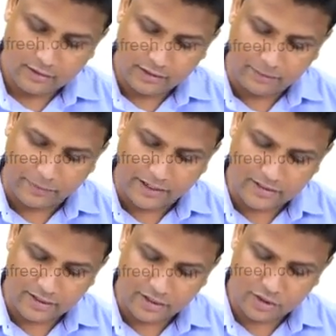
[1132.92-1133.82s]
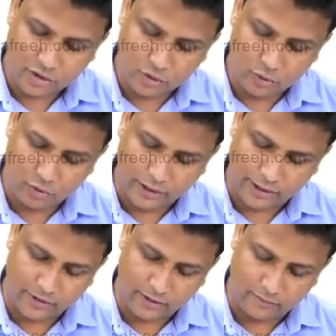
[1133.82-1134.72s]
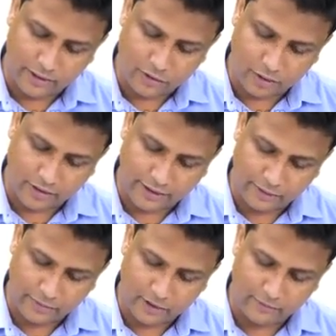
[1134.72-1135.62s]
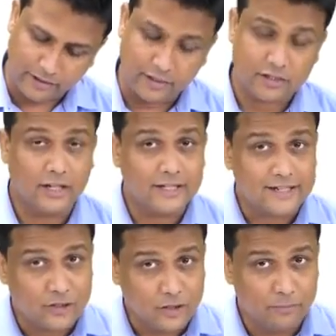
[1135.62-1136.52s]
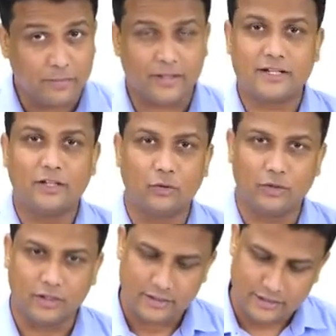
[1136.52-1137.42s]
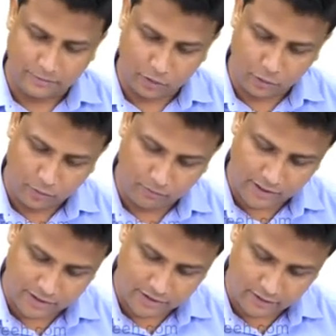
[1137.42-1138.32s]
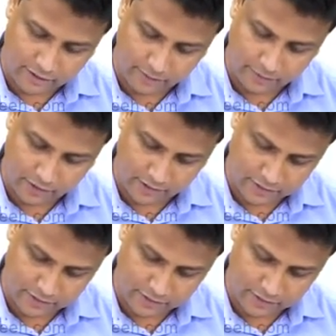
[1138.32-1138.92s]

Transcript: The passage to right bundle branch or the right bundle branch is actually passing through the septomarginal trabeculae.